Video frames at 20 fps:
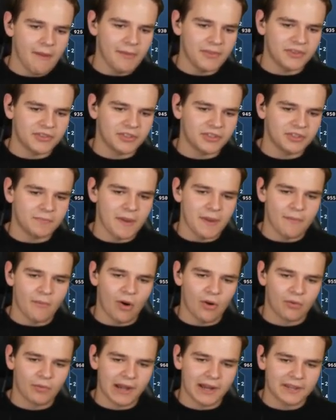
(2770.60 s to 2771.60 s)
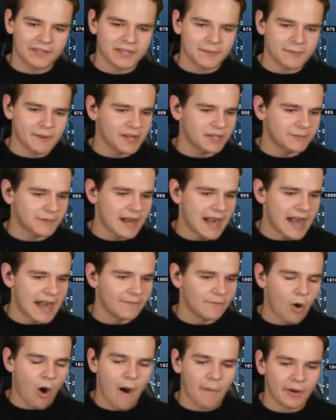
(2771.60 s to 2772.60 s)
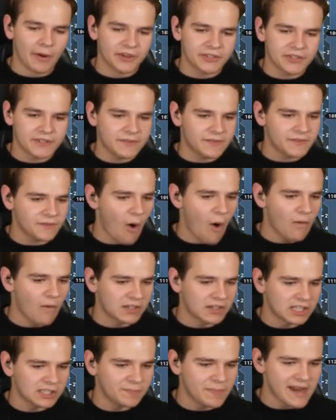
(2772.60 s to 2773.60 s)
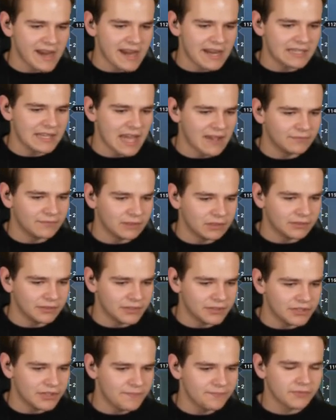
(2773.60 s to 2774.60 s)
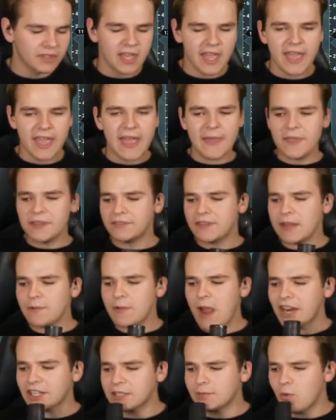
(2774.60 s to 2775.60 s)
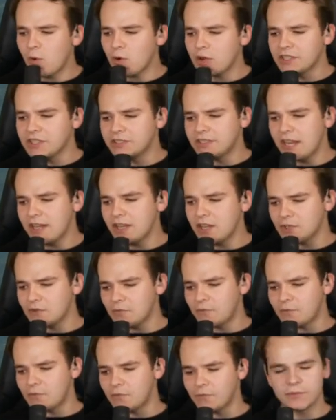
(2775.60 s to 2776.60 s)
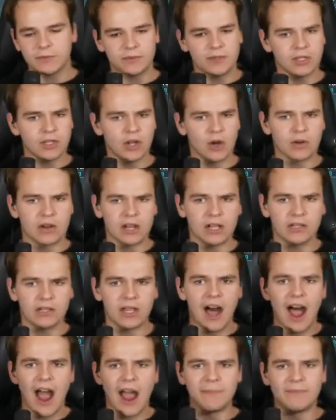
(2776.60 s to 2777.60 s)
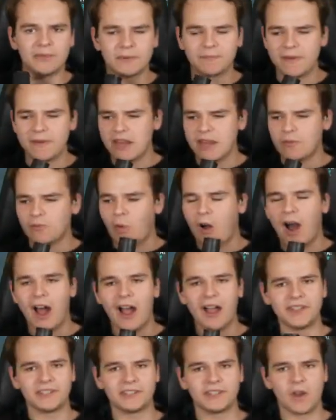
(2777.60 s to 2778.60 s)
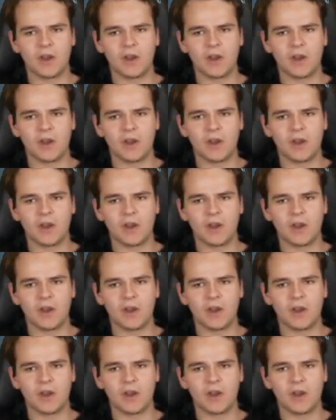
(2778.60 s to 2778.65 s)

Maybe this is a bit more realistic because we're at almost over speed levels. And this thing actually will continue to, you know, climb speed-wise.